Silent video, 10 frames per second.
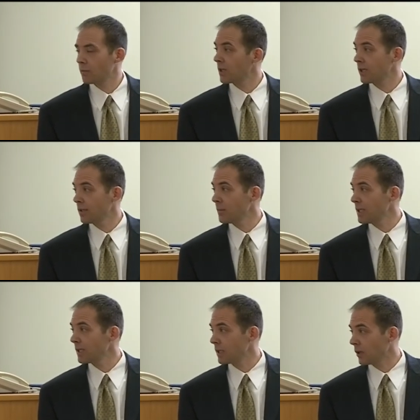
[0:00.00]
But he didn't
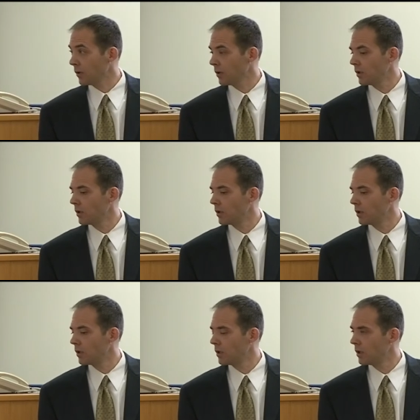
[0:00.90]
mean to kill.
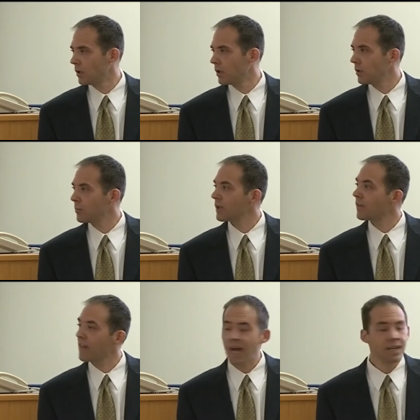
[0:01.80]

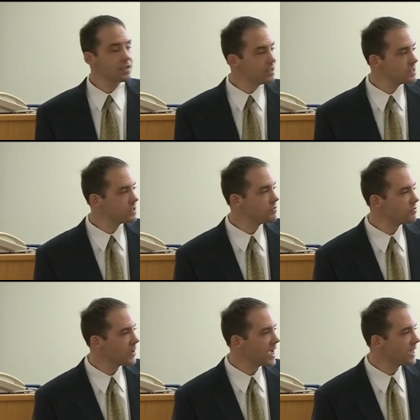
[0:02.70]
But that is, in
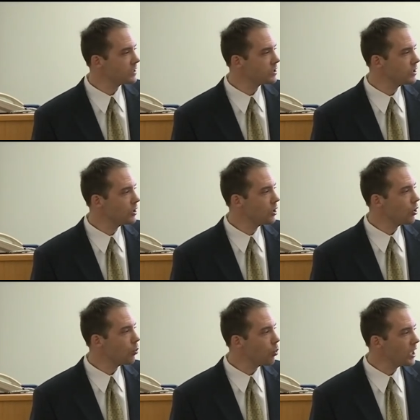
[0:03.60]
fact,
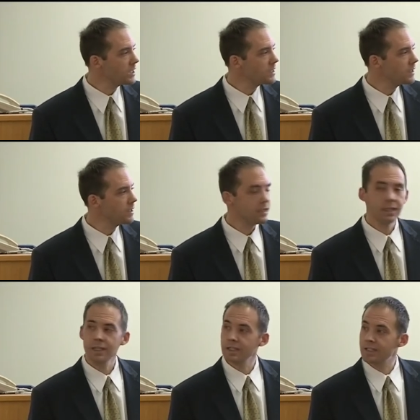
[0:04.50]
what he